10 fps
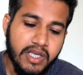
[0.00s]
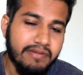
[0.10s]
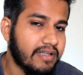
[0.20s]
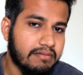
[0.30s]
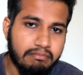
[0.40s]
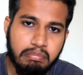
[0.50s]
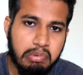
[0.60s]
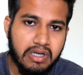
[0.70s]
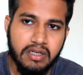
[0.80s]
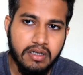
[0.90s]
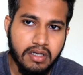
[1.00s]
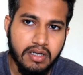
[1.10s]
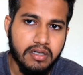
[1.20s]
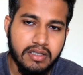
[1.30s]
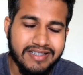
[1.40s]
even
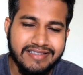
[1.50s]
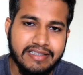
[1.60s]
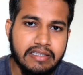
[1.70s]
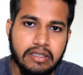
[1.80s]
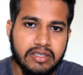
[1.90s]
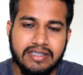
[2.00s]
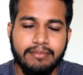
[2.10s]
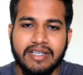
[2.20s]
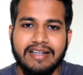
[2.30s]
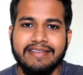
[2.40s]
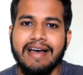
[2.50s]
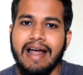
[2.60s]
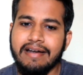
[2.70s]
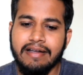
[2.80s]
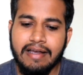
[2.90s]
pulled his ear or something like
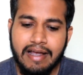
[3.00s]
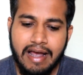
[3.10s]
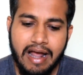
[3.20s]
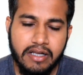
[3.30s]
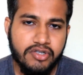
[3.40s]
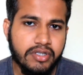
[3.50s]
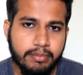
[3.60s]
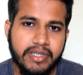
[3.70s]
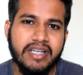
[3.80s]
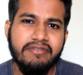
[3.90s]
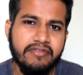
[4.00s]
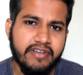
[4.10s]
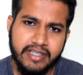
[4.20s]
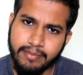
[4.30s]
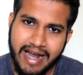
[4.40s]
that, and she behaved
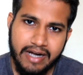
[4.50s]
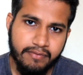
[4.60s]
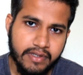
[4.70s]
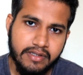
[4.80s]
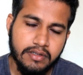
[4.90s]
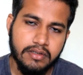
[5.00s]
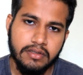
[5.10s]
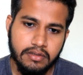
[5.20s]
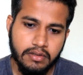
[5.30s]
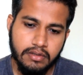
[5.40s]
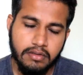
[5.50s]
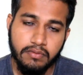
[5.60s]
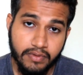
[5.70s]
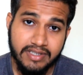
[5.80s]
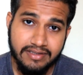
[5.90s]
very bad with
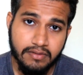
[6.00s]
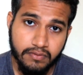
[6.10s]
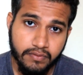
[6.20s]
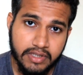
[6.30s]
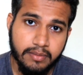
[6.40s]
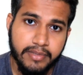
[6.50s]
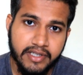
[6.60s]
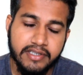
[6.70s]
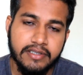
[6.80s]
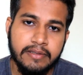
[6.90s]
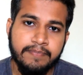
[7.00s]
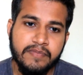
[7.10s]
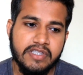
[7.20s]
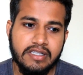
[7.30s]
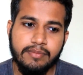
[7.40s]
her
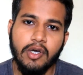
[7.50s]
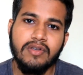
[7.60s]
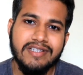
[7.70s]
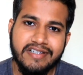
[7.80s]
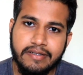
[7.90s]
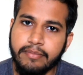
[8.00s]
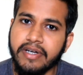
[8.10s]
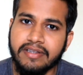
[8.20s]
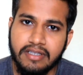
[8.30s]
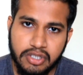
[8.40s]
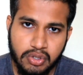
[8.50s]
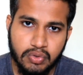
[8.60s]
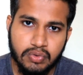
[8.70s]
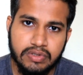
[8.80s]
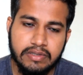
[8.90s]
brother just because he didn't bring the
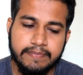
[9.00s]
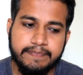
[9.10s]
shoes.